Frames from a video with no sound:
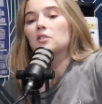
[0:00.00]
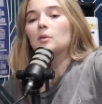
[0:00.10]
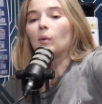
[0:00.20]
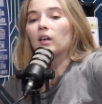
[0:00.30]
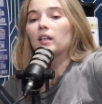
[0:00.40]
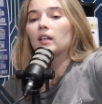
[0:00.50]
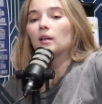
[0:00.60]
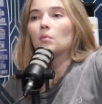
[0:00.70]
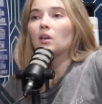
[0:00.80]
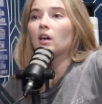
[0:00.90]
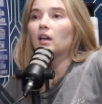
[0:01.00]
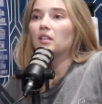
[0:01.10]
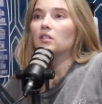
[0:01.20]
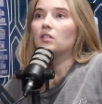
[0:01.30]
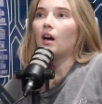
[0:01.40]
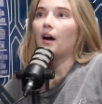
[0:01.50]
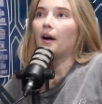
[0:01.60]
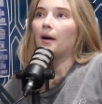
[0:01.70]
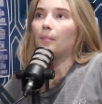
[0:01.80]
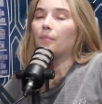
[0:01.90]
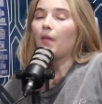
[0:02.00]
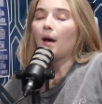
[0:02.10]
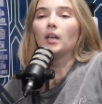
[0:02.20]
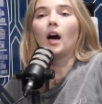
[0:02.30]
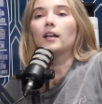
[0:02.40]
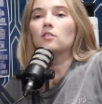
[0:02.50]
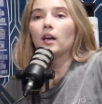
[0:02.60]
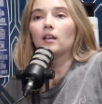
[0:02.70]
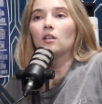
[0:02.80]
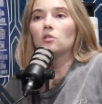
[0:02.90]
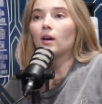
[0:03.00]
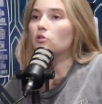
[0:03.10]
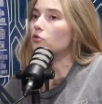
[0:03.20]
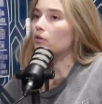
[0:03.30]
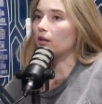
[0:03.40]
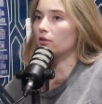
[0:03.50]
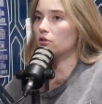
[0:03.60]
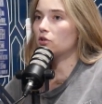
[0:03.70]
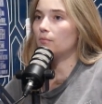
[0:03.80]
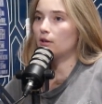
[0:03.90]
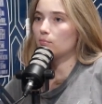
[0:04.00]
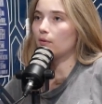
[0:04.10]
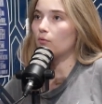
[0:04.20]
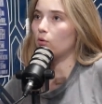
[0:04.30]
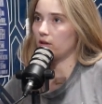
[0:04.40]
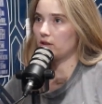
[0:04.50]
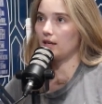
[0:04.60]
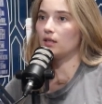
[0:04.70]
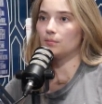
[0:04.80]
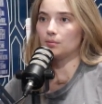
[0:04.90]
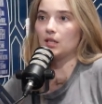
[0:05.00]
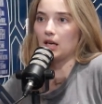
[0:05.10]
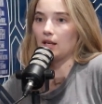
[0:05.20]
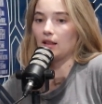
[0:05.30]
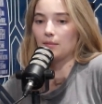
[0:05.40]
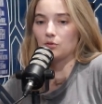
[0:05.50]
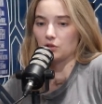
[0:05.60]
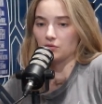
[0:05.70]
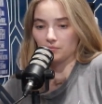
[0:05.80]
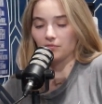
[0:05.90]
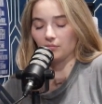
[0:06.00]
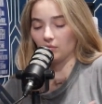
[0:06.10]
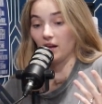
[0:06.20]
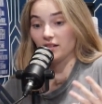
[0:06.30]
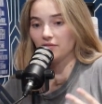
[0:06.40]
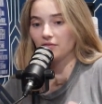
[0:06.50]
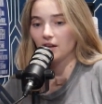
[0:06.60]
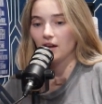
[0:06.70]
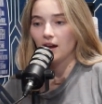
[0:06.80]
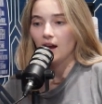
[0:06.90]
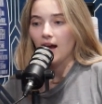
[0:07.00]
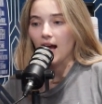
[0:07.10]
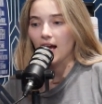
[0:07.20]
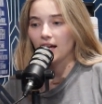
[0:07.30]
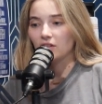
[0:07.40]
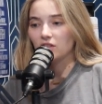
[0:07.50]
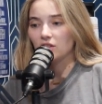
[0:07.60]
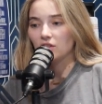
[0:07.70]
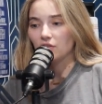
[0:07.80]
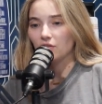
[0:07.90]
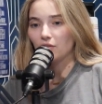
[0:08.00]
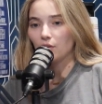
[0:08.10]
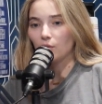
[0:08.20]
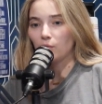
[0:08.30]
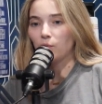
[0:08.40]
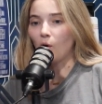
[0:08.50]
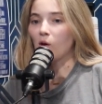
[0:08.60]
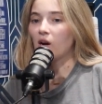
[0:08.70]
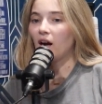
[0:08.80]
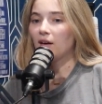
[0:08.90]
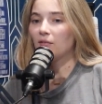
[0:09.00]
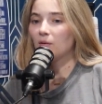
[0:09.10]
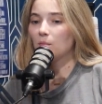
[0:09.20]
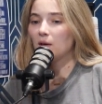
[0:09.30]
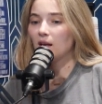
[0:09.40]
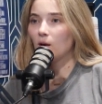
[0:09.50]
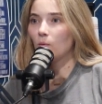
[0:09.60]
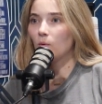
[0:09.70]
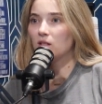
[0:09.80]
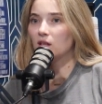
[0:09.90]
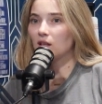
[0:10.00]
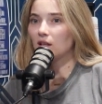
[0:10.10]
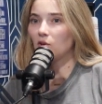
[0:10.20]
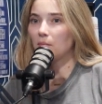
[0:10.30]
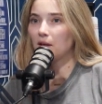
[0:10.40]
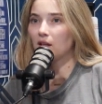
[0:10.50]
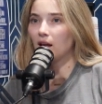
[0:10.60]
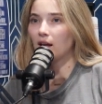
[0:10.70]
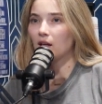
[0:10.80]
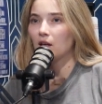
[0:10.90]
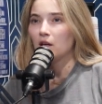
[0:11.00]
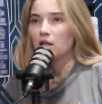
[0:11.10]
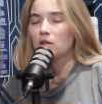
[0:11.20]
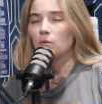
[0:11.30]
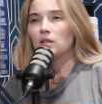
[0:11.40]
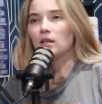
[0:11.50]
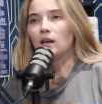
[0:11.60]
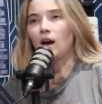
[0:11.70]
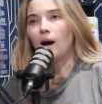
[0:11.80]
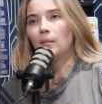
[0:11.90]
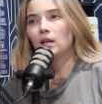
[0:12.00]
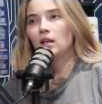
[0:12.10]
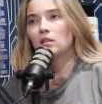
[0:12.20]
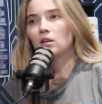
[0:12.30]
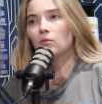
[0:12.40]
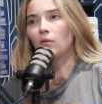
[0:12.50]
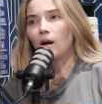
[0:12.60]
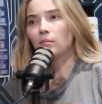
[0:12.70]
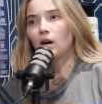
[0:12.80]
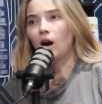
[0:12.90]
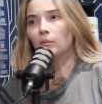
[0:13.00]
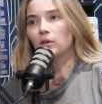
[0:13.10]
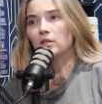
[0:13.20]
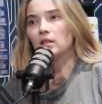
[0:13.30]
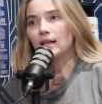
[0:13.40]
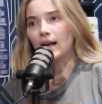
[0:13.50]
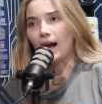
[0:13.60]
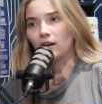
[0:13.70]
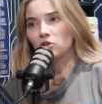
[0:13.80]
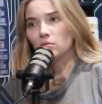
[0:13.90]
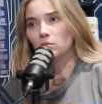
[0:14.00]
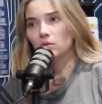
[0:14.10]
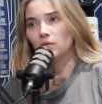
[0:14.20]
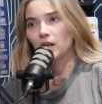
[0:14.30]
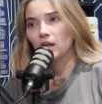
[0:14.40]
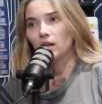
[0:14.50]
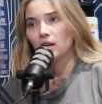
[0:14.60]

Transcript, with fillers: marketing because, I mean, I try not to watch trailers too much, but of course I end up seeing them just from life. And... Fall Guy for me was a little bit like, so is it a comedy? Is it a rom-com or is it an action movie?